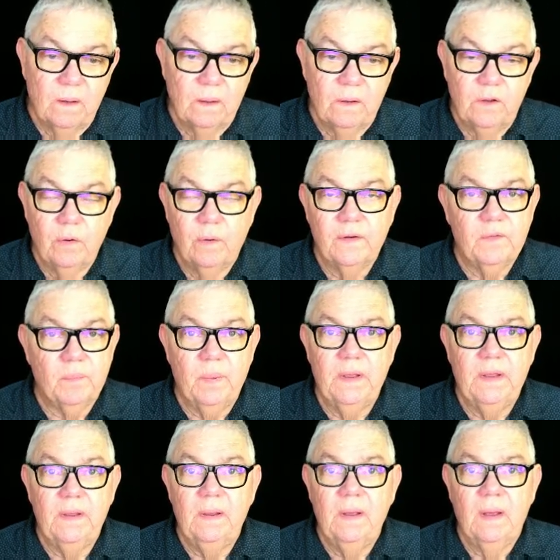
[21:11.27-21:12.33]

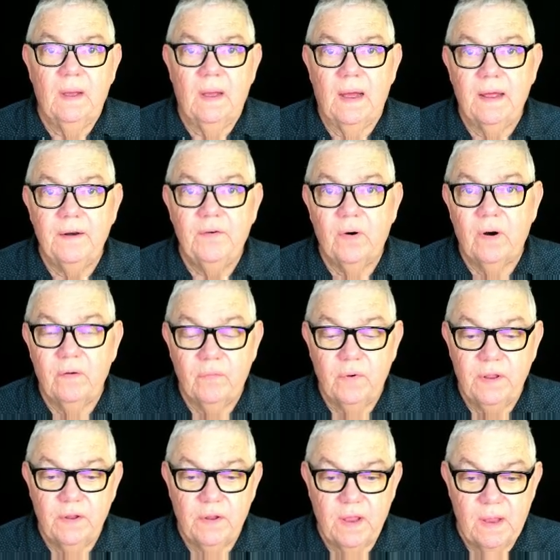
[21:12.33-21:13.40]
USB hard drive where
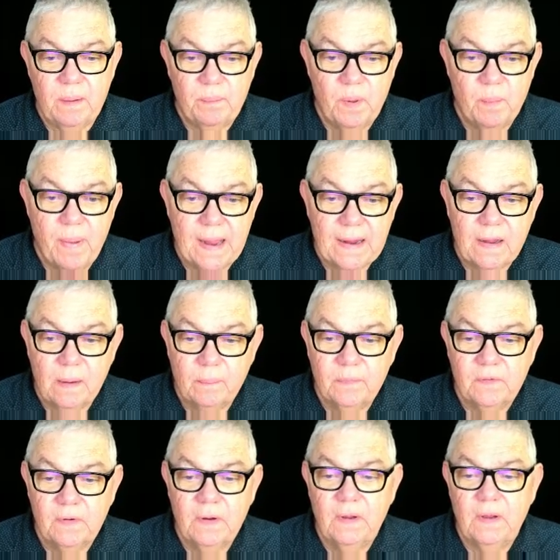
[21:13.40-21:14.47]
you keep your
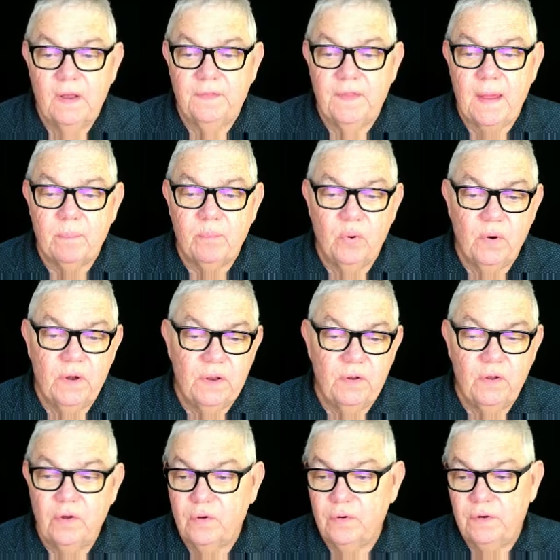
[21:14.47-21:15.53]
backups. At that point,
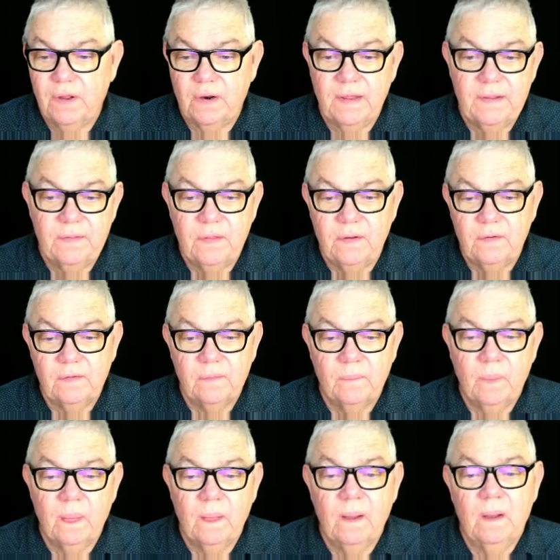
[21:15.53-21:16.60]
you could delete this
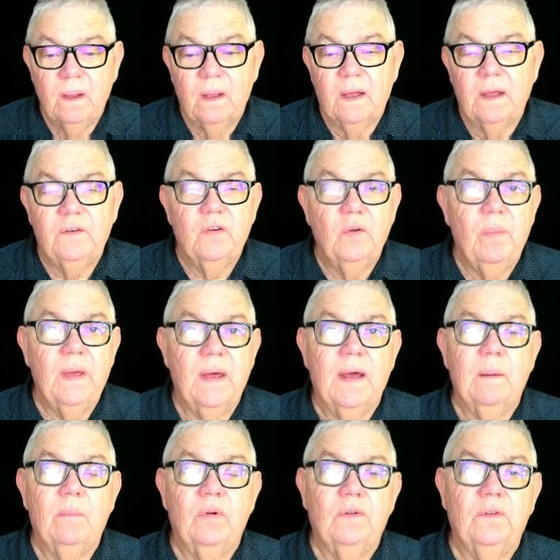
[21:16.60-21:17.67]
to be
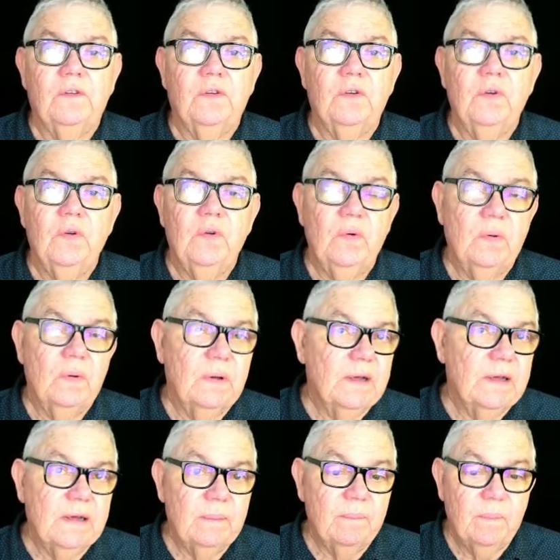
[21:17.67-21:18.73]
able to
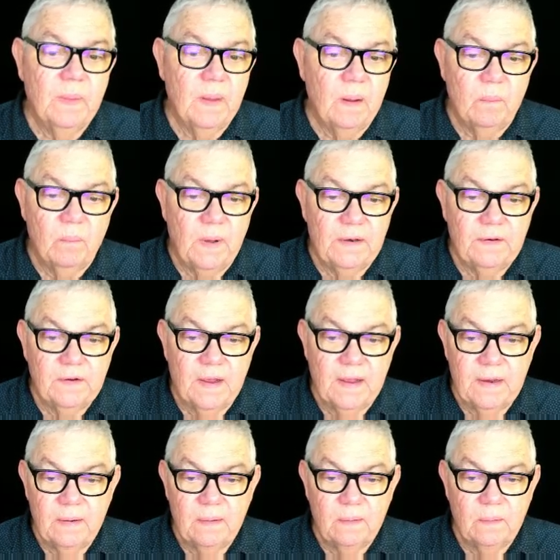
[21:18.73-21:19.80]

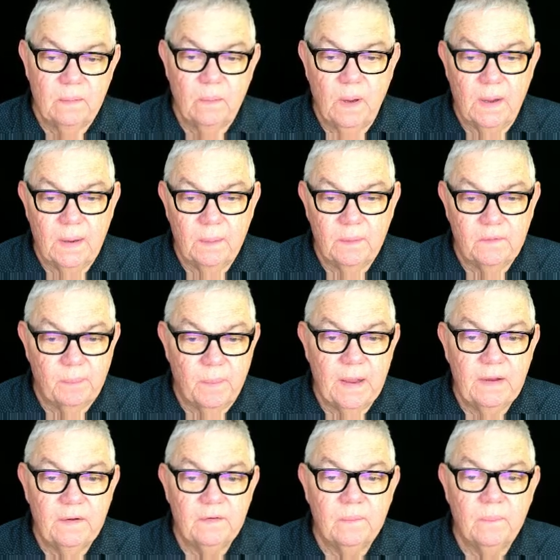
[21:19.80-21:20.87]
maintain
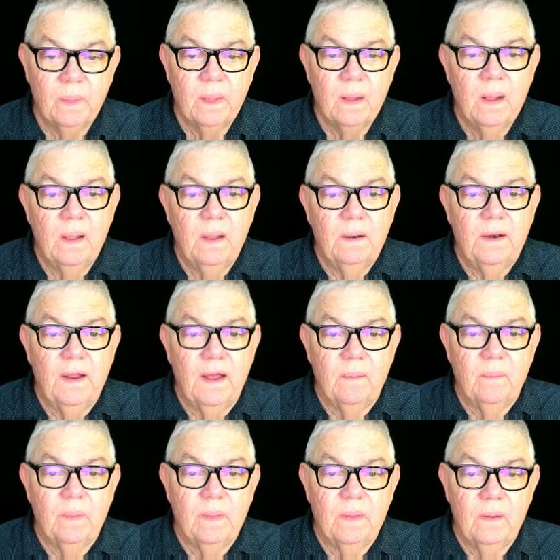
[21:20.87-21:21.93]
space. Now,
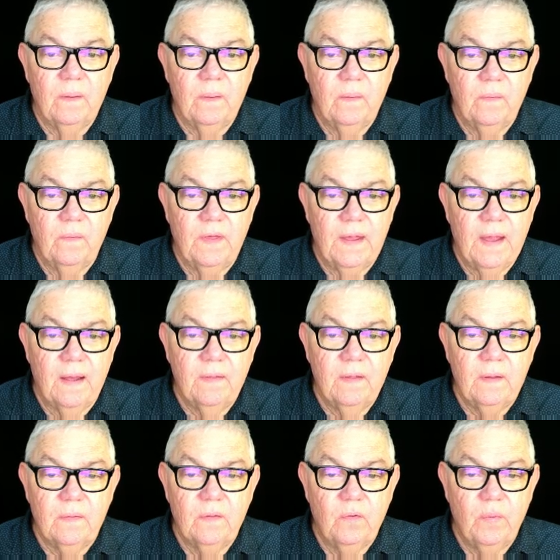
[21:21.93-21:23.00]
the
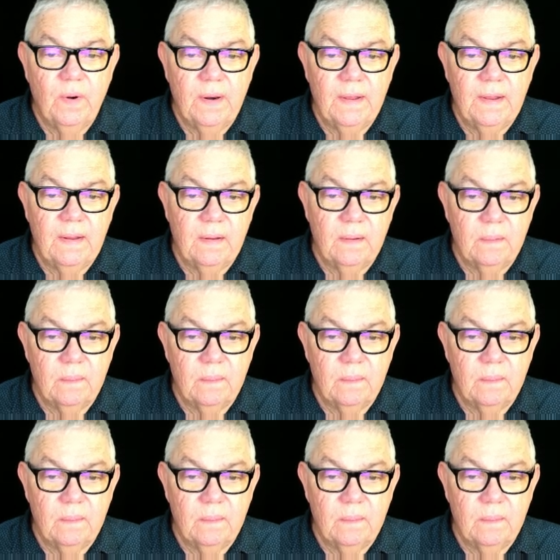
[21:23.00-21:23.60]
really